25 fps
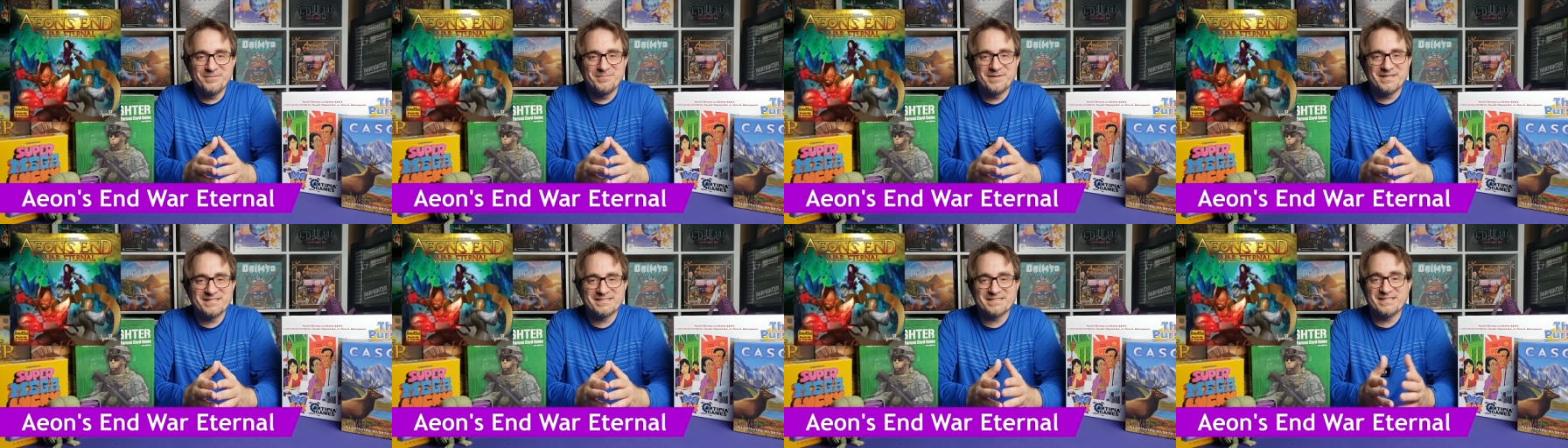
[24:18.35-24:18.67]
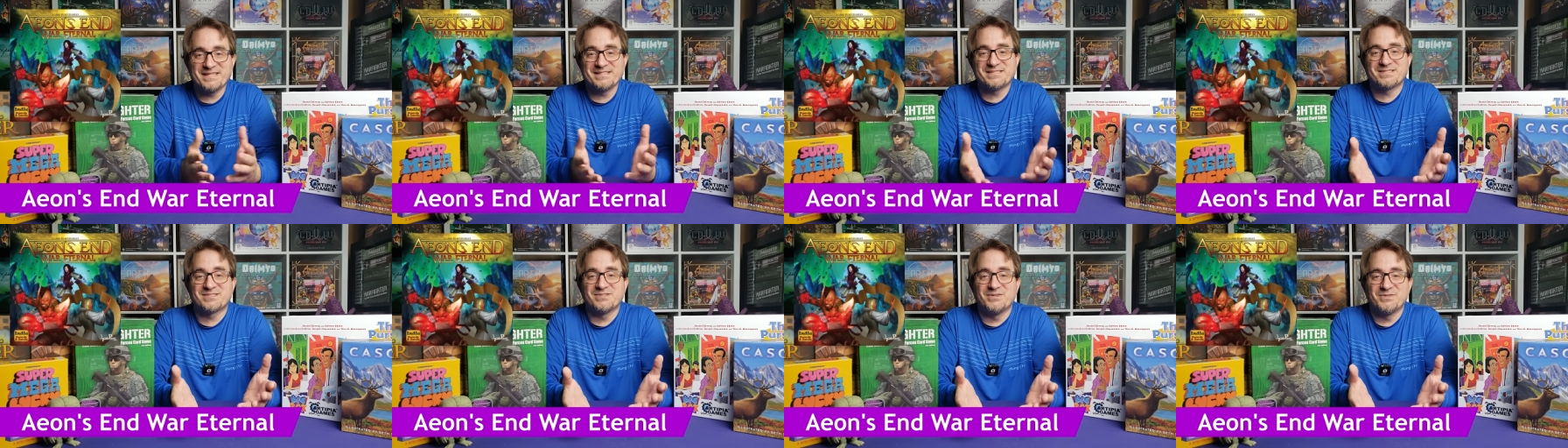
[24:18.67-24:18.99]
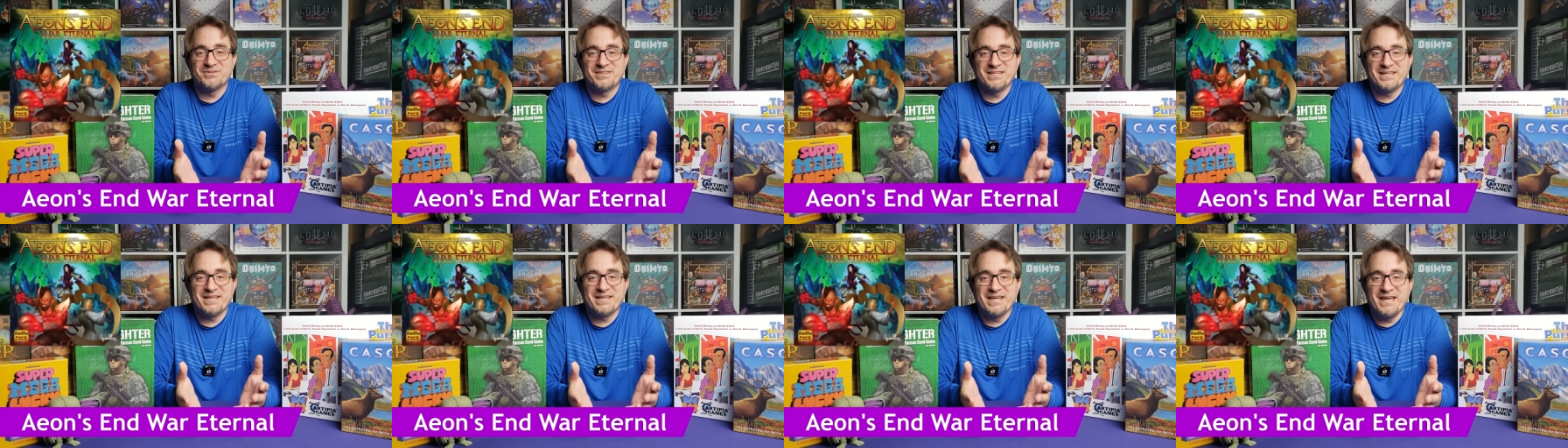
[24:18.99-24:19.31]
because I
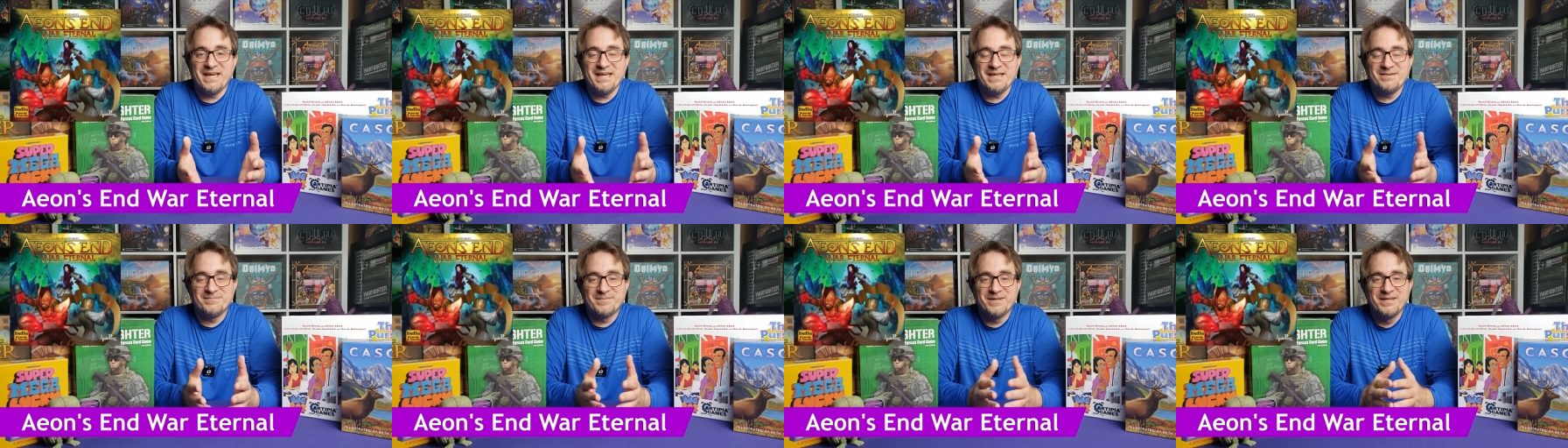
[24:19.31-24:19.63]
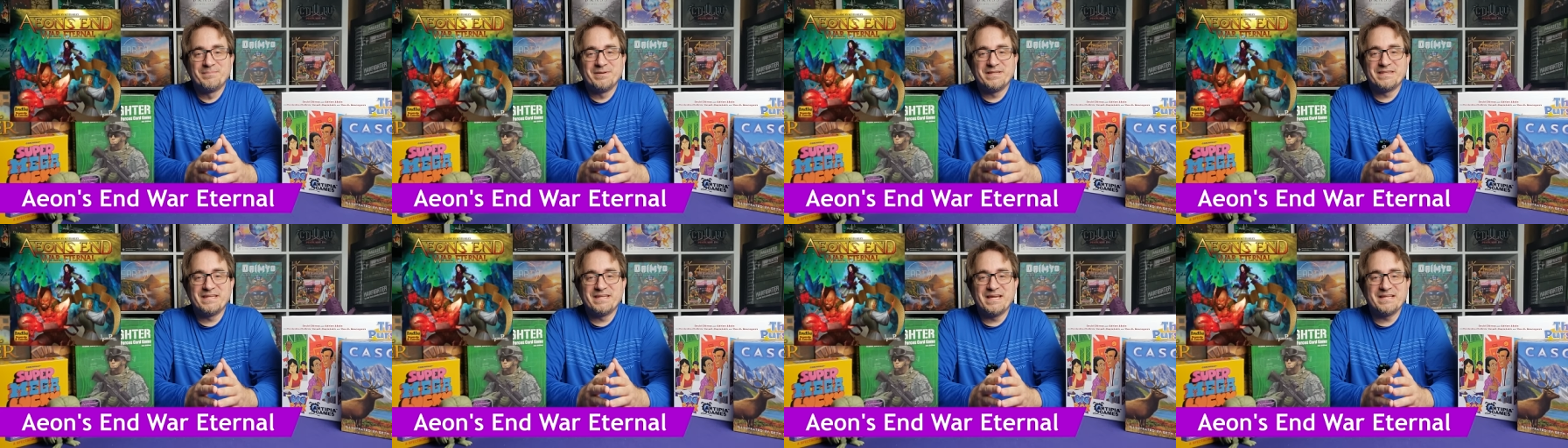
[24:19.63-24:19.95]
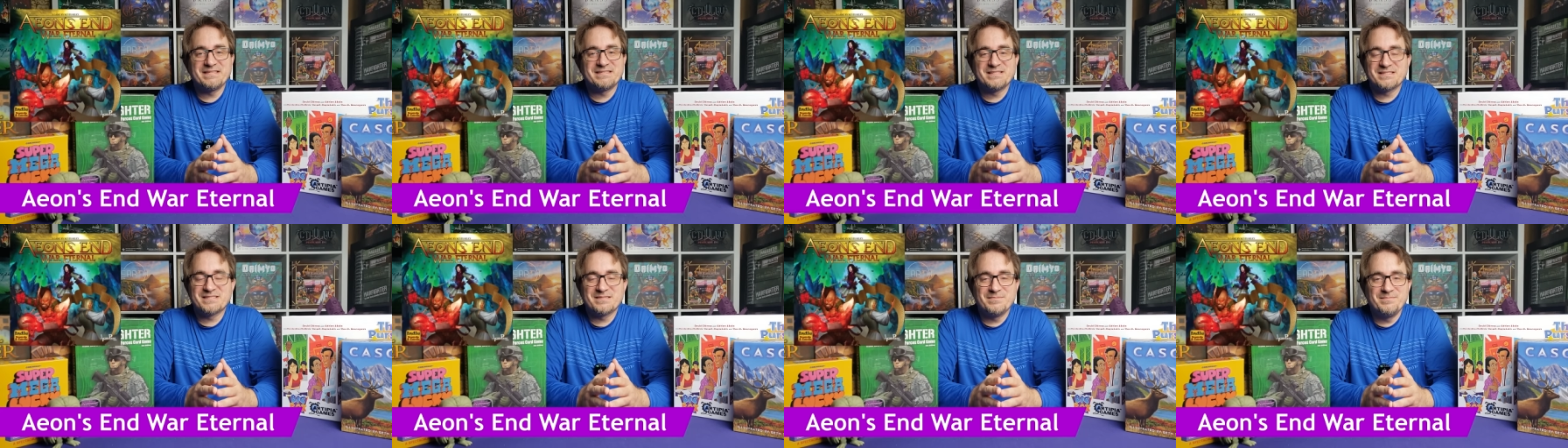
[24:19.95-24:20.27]
sold the game, but
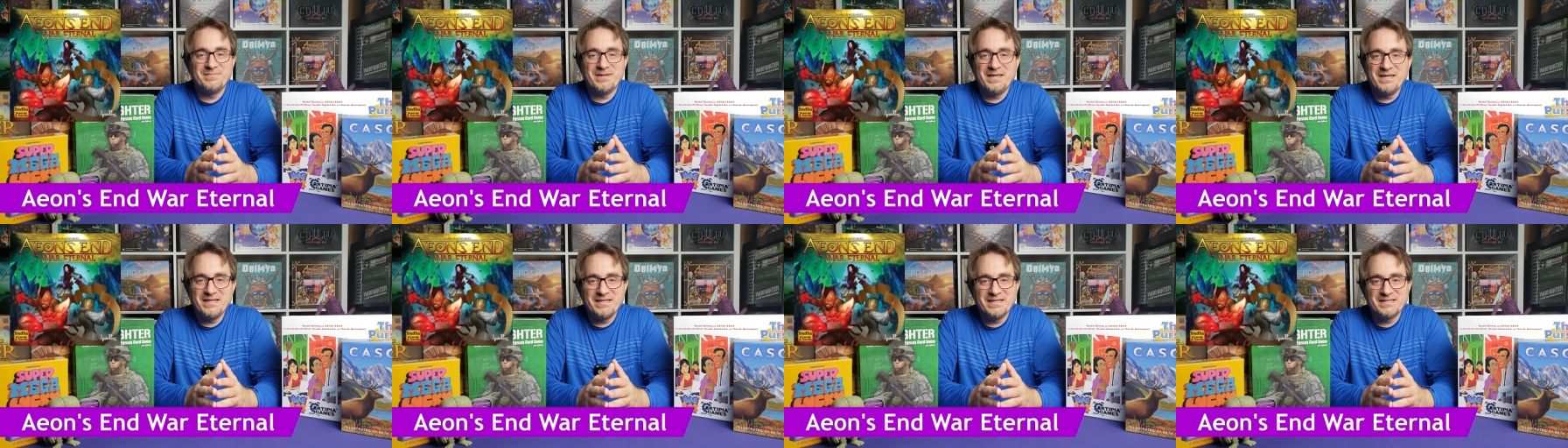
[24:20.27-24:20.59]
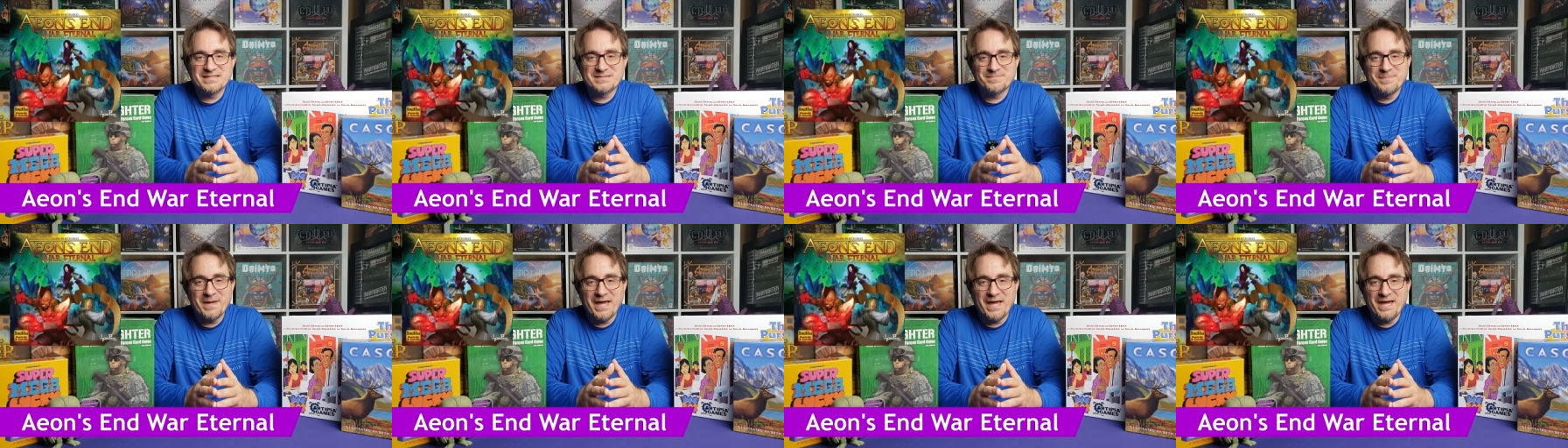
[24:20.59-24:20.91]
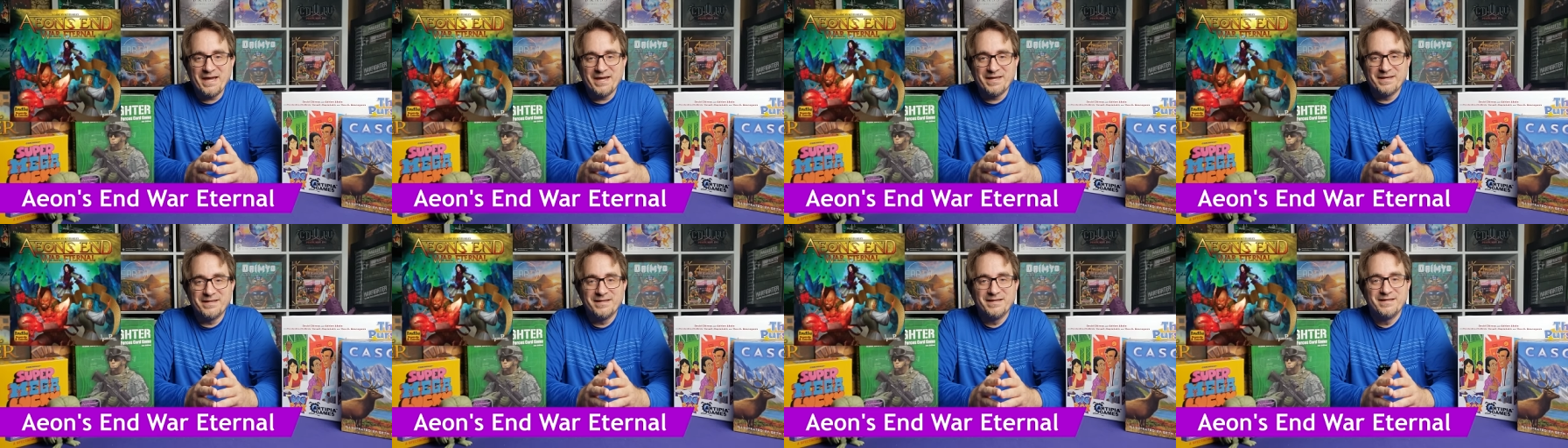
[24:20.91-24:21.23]
that doesn't mean it's
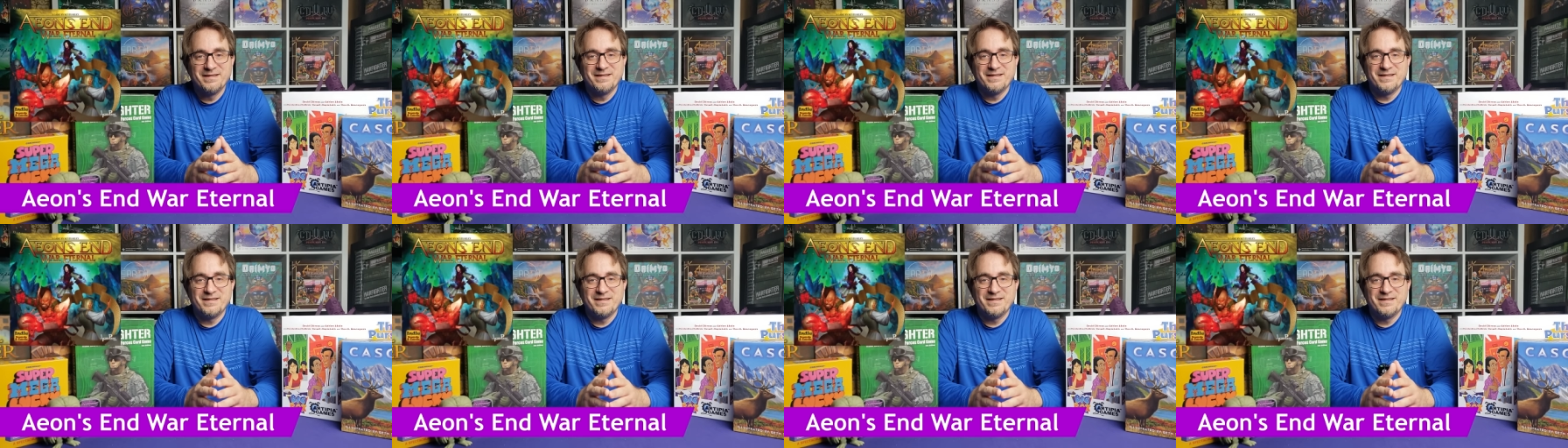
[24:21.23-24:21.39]
bad.